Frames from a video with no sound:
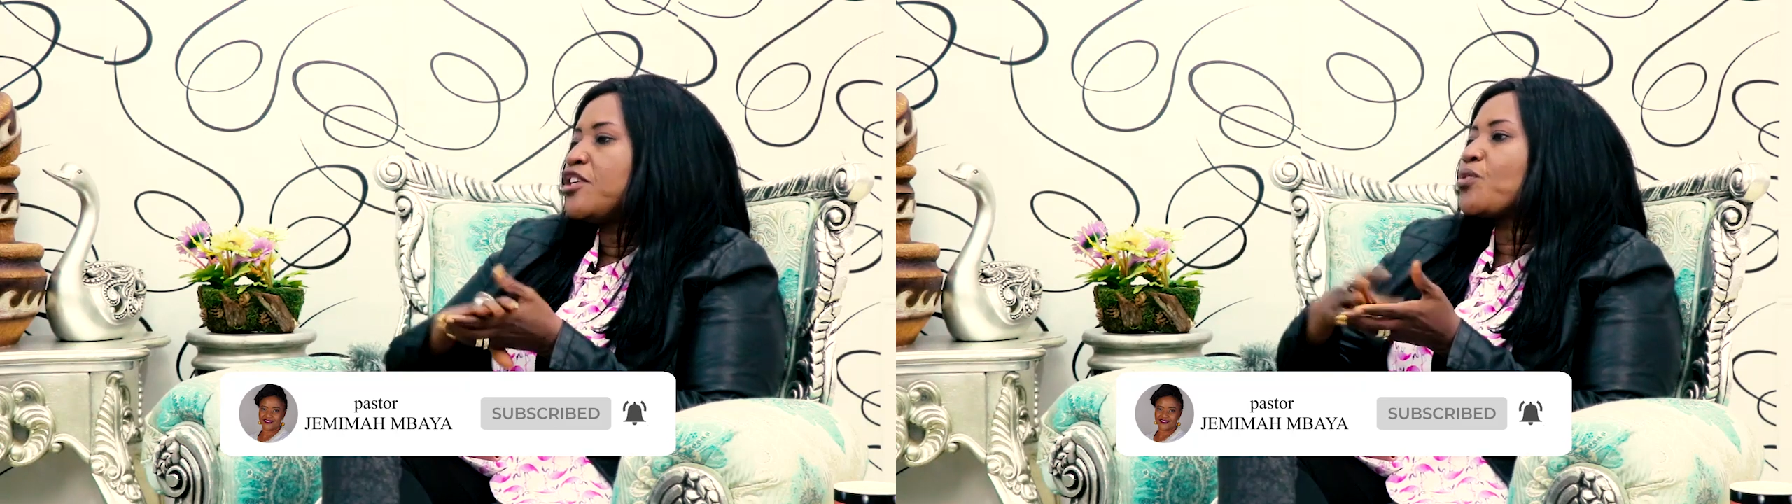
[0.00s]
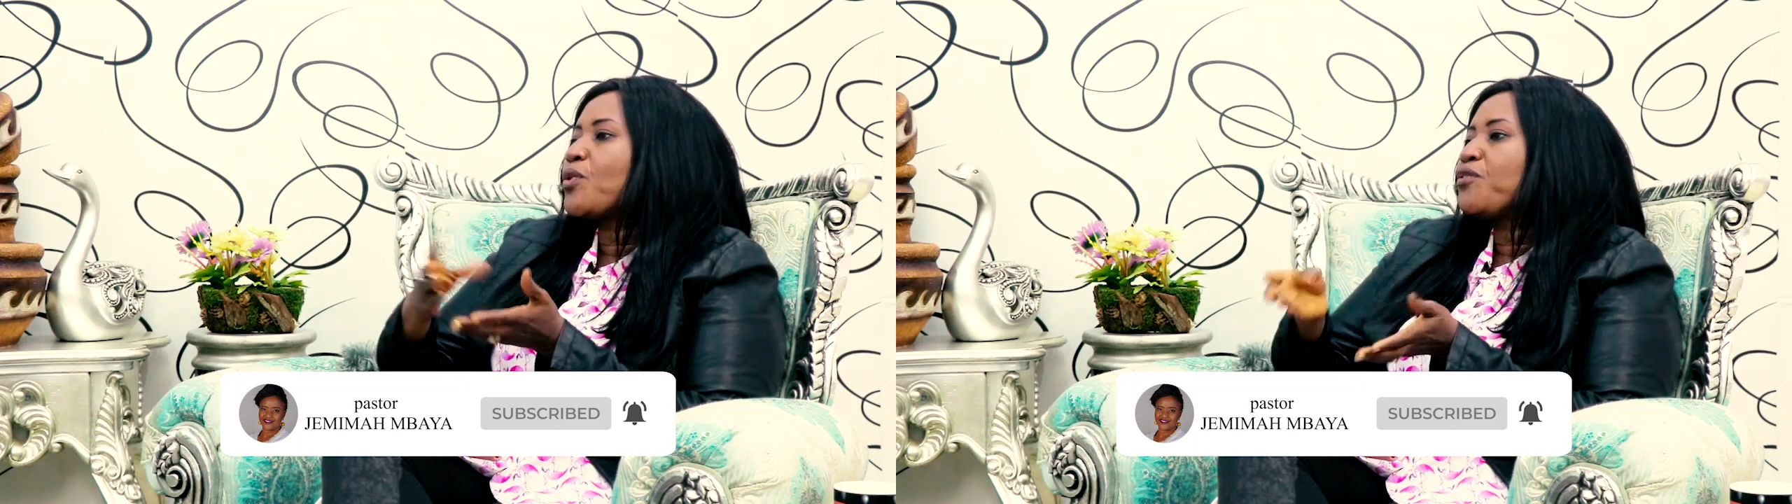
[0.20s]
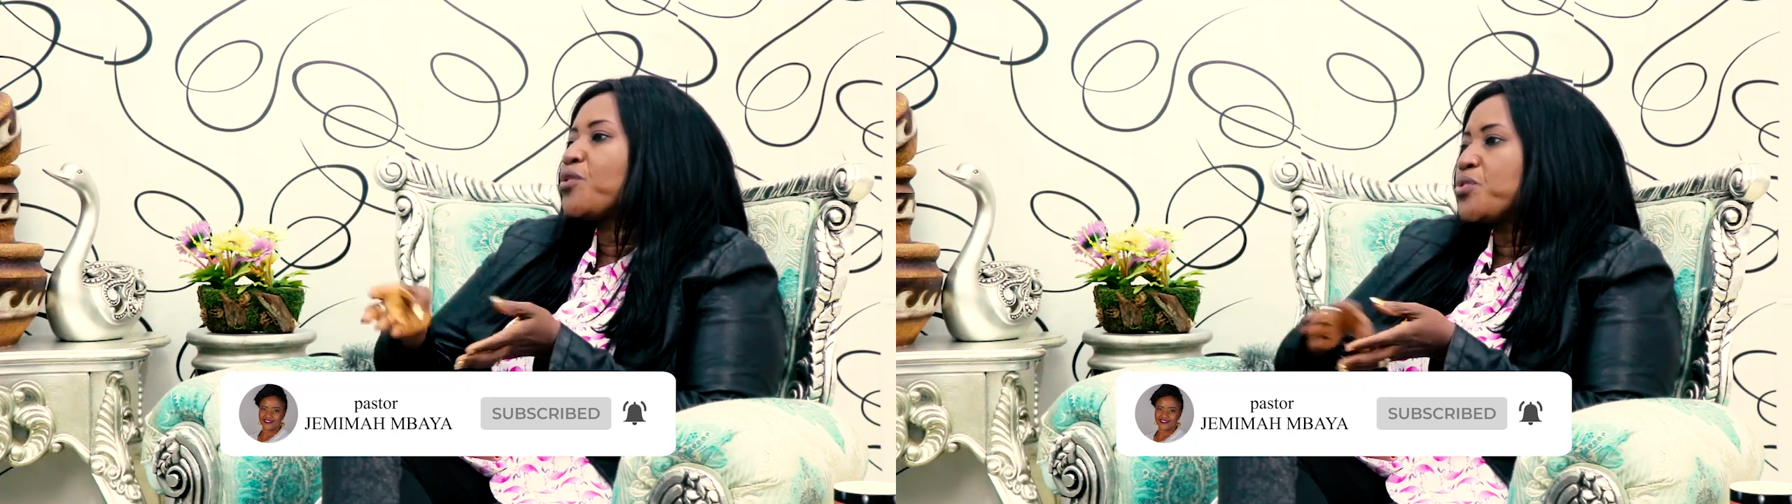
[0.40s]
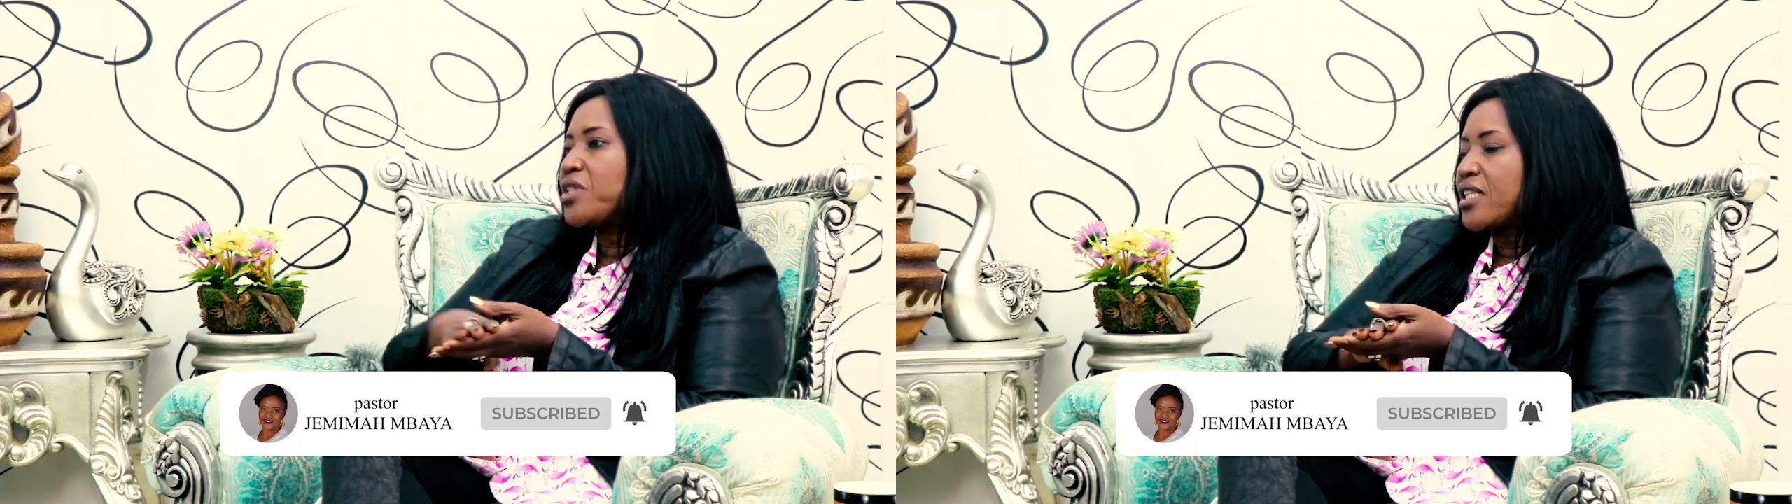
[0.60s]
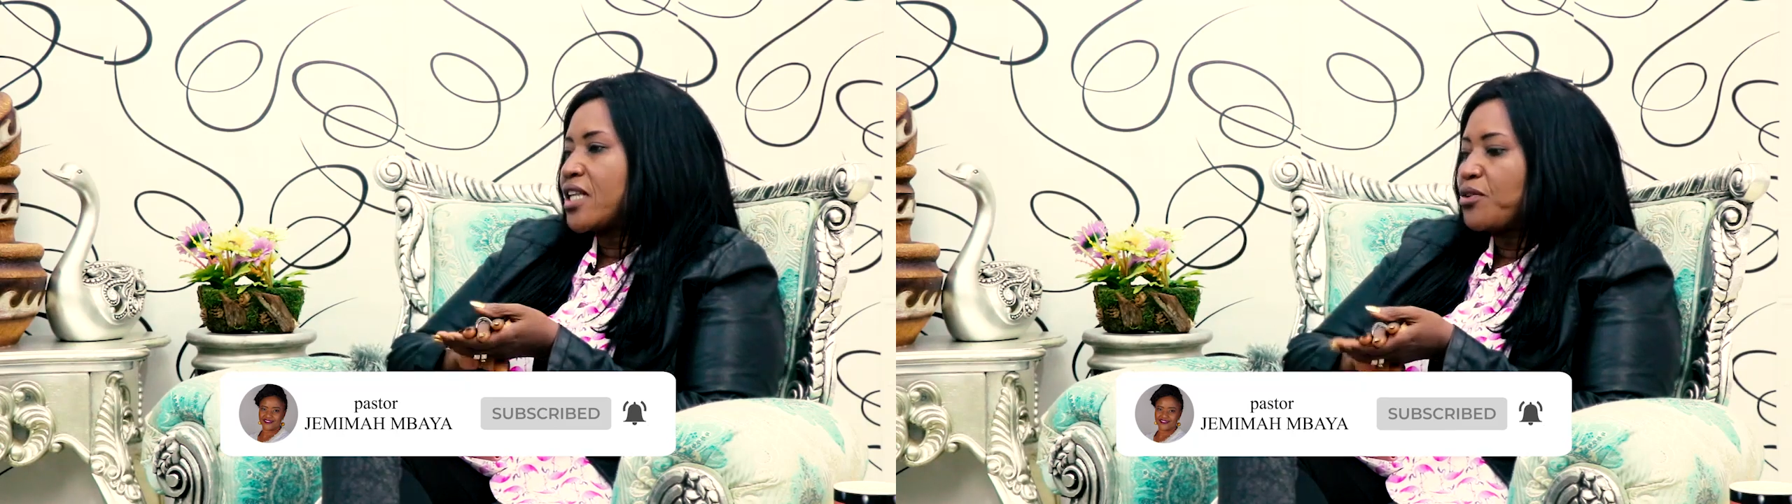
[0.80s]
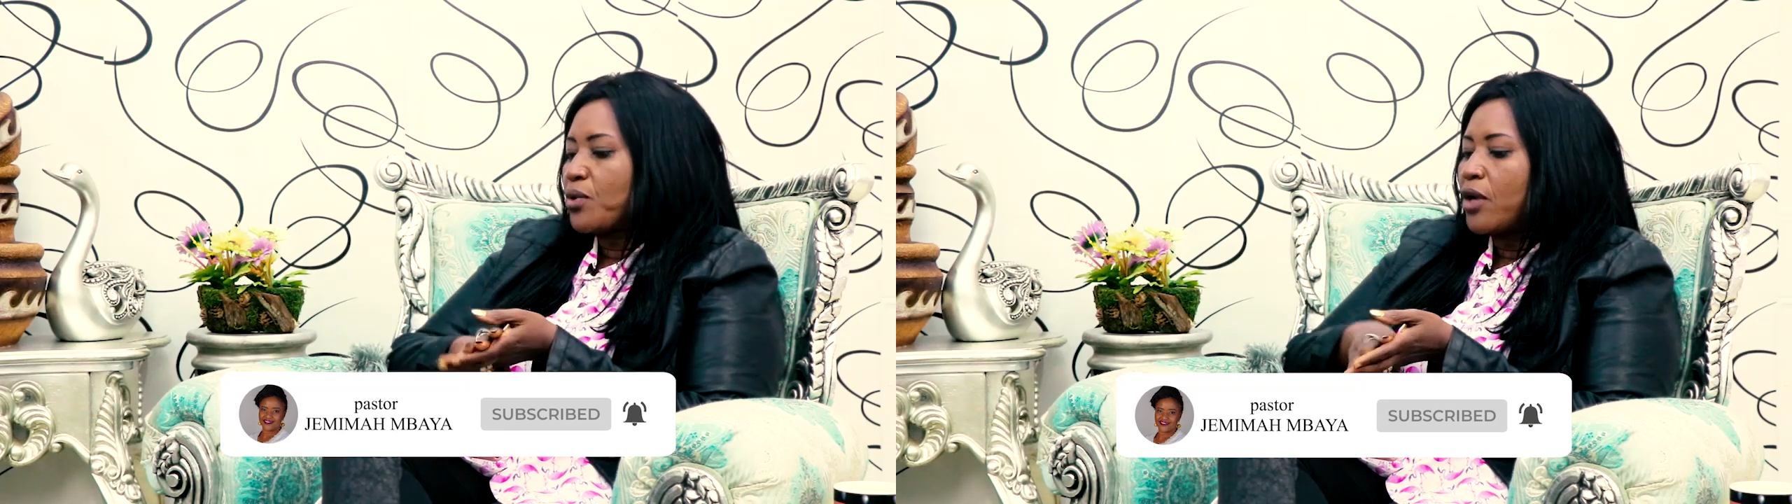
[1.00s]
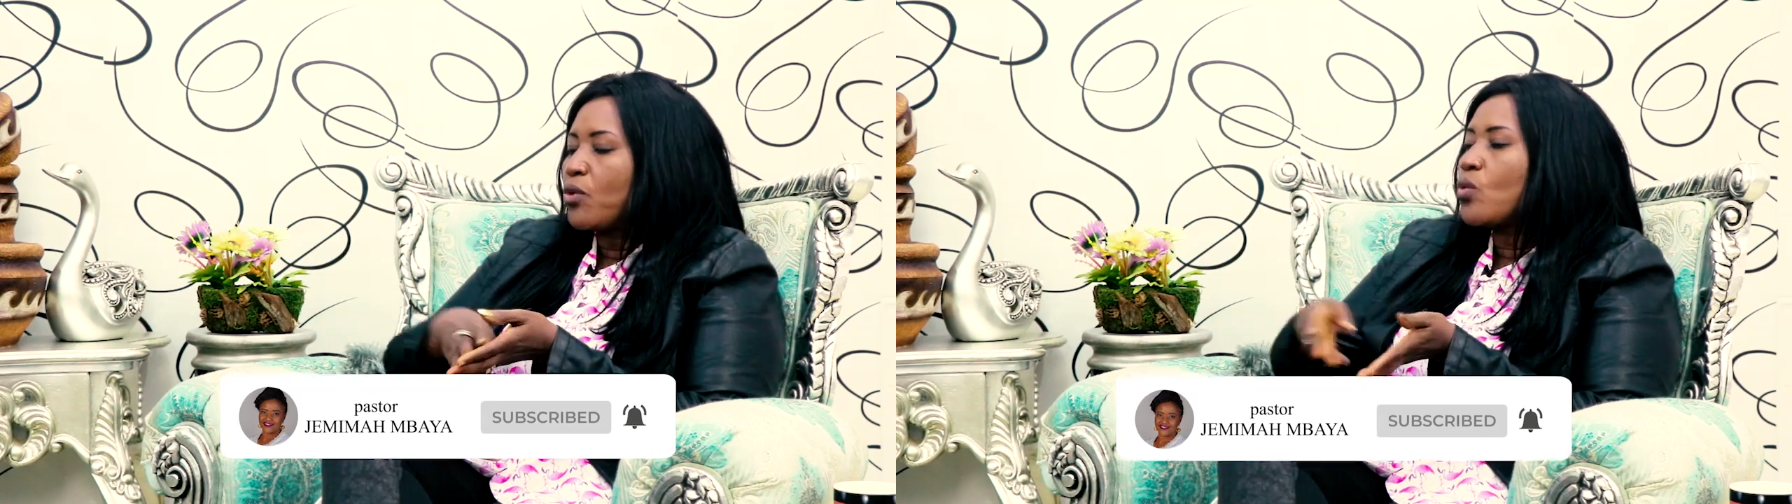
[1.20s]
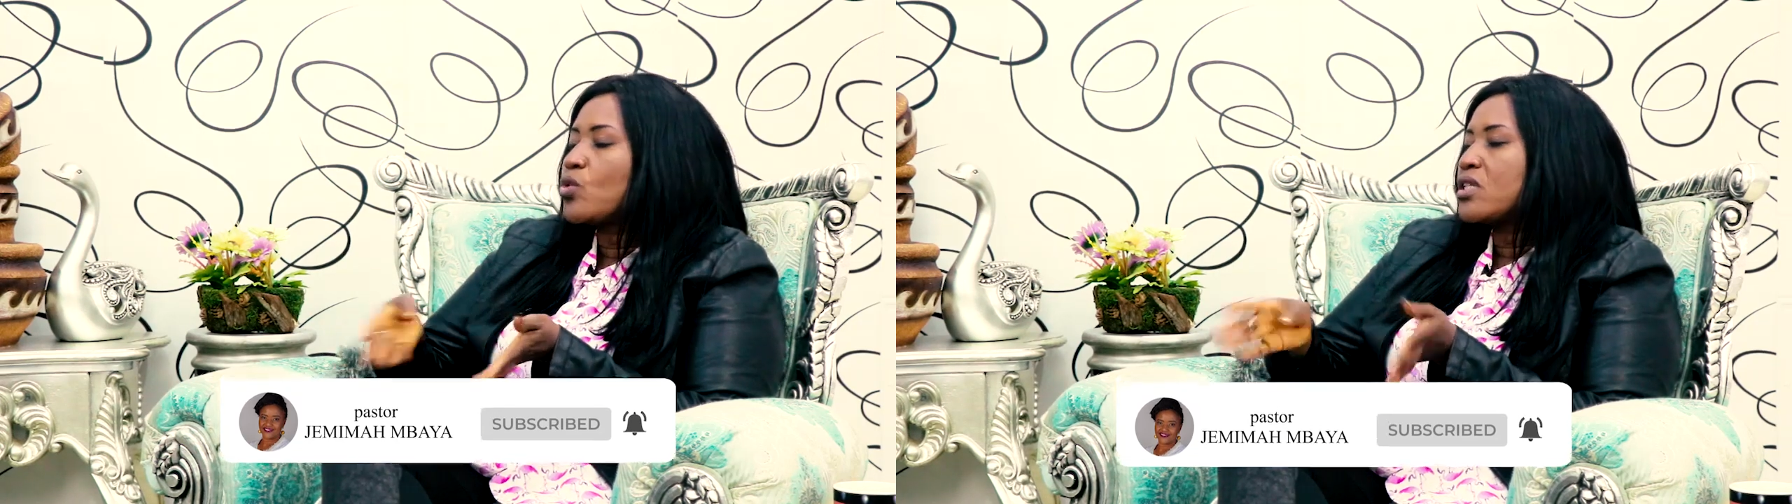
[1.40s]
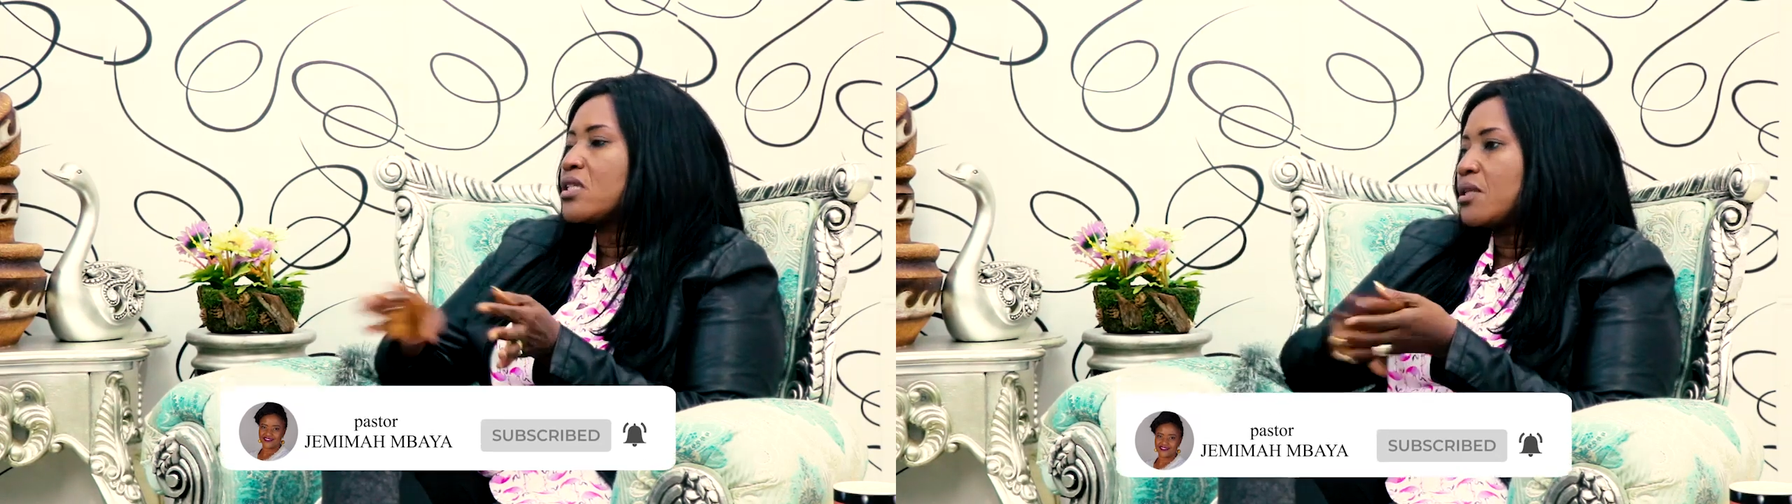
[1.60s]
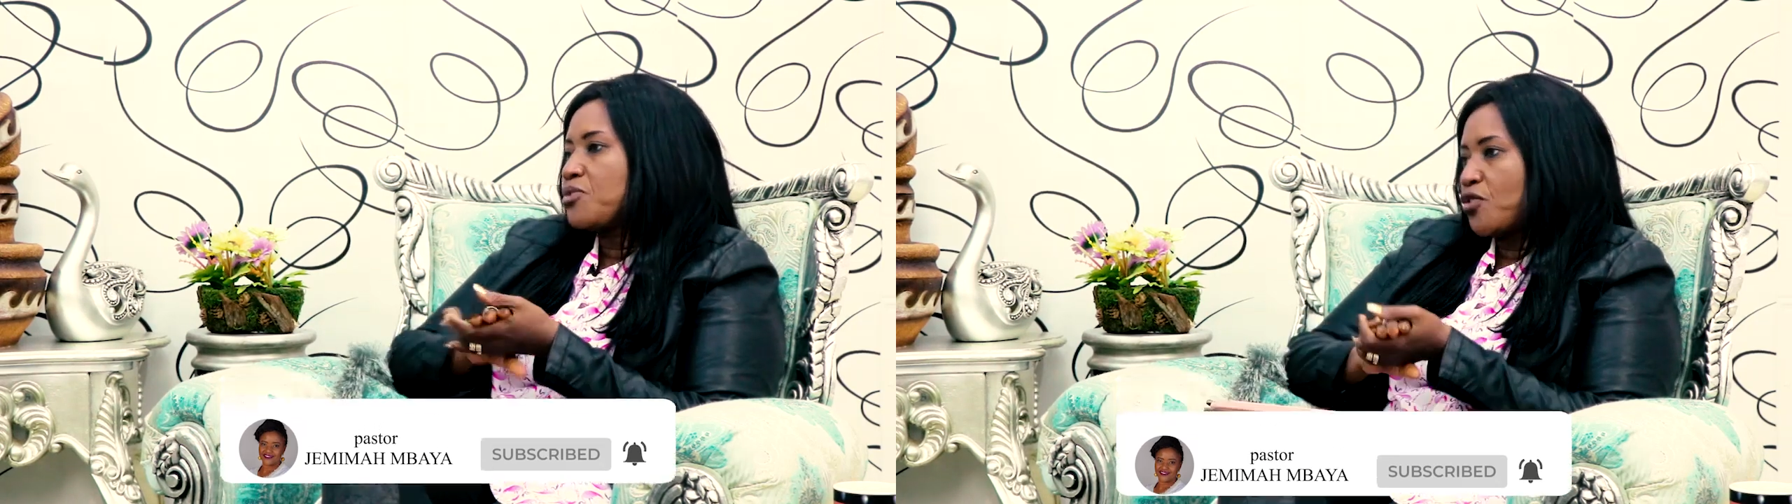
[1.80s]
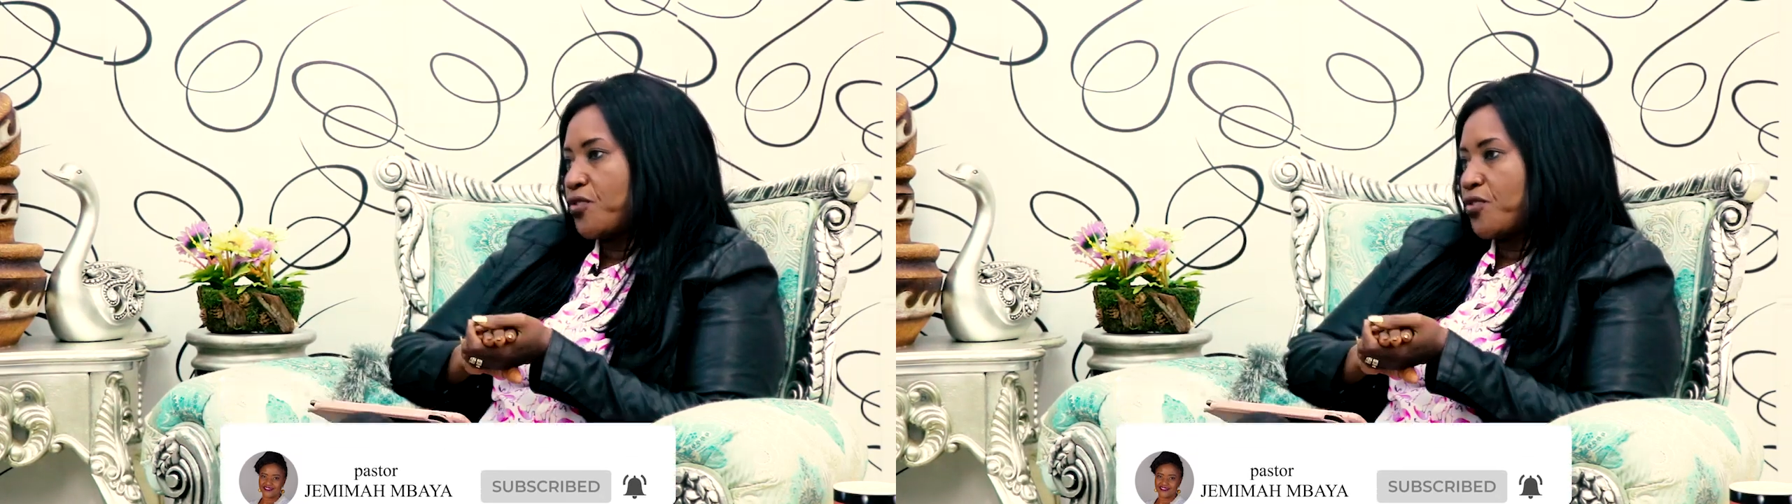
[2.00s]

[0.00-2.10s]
is one of those things that you cannot quote a scripture